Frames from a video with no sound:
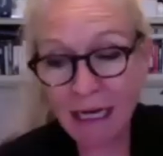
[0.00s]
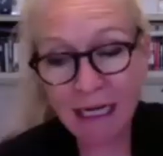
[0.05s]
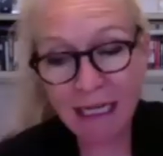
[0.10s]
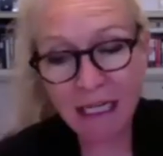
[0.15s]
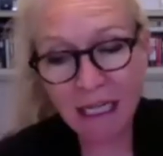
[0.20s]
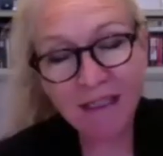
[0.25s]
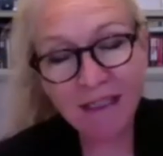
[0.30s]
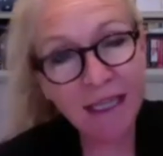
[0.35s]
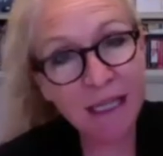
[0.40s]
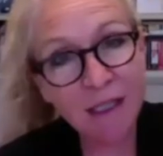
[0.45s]
And
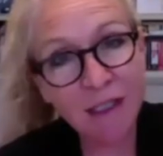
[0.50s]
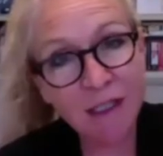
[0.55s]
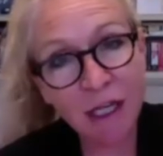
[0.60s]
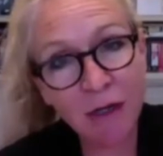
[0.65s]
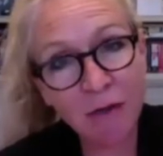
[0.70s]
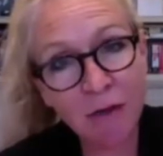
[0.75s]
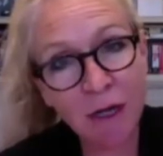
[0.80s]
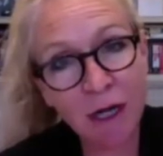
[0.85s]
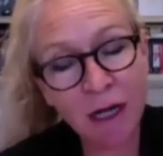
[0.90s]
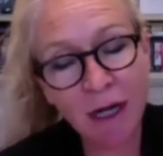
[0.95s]
is, is there,
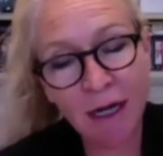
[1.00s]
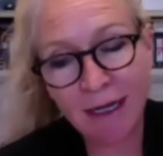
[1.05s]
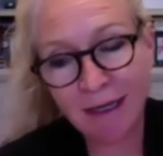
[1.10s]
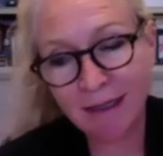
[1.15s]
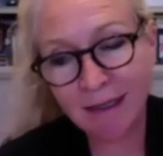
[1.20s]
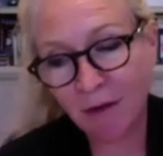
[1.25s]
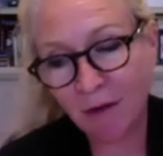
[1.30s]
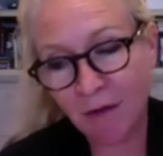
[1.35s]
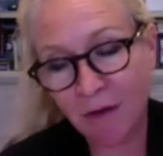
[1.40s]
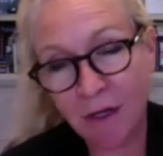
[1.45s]
a, is
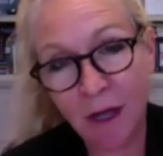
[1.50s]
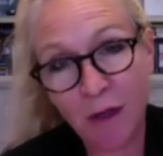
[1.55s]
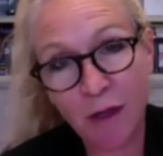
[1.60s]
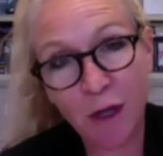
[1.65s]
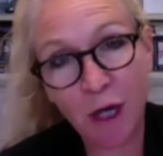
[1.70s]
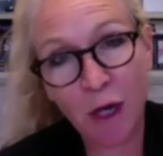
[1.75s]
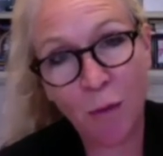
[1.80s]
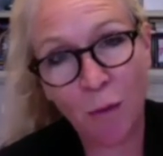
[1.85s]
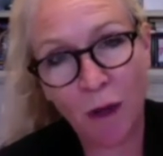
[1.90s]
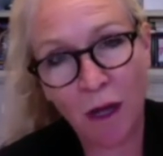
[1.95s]
there
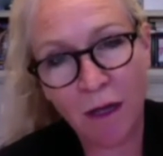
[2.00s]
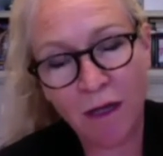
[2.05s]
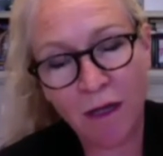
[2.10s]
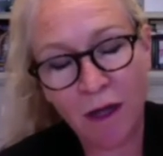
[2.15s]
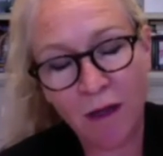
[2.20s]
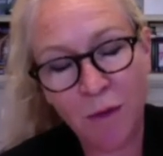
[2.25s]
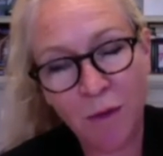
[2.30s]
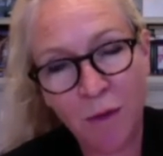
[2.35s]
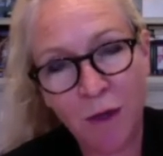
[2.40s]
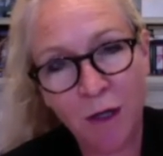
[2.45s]
another,
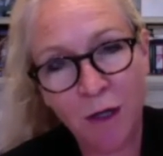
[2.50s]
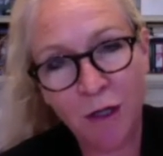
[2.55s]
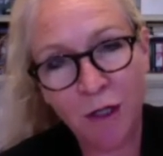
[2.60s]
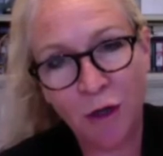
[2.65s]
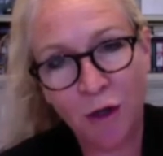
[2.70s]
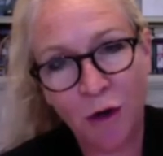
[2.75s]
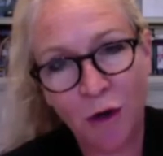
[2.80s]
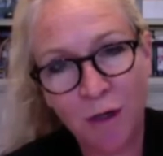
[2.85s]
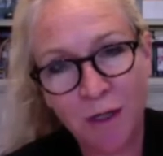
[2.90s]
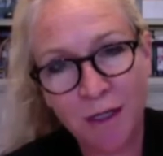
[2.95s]
another one on,
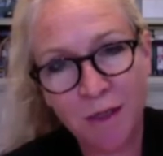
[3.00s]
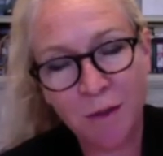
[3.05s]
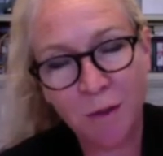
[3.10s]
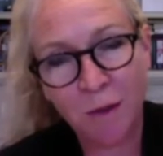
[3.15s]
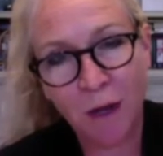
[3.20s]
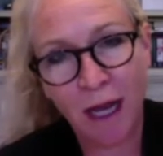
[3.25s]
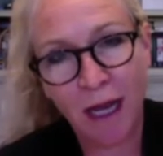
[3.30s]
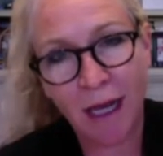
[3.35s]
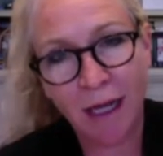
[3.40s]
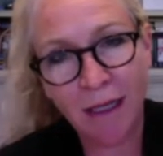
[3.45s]
on its
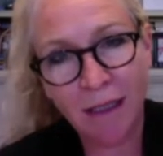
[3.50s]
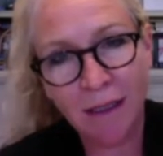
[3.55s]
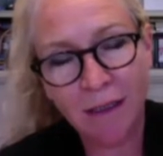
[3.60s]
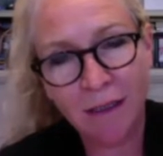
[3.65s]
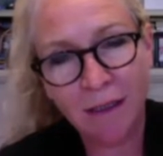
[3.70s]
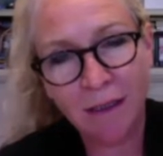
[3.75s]
way?